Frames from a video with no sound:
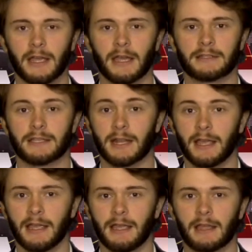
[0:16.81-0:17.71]
and
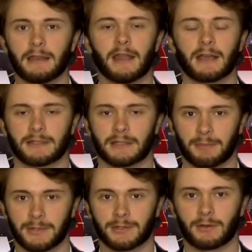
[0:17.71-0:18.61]
today and next
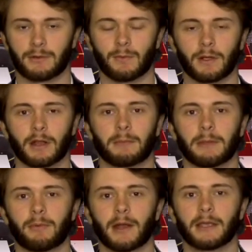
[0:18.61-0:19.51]
episode, we're going to be
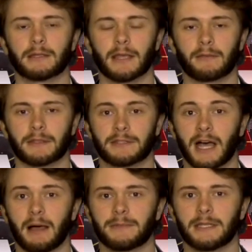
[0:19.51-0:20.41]
breaking down the
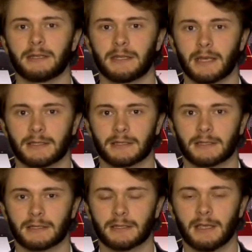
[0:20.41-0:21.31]
top 10
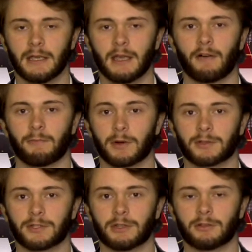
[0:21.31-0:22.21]
cases of
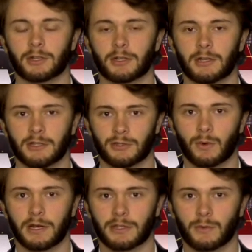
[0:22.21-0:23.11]
persecution in
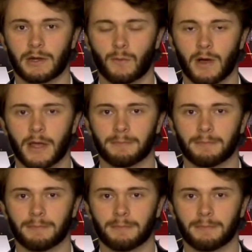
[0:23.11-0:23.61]
2021.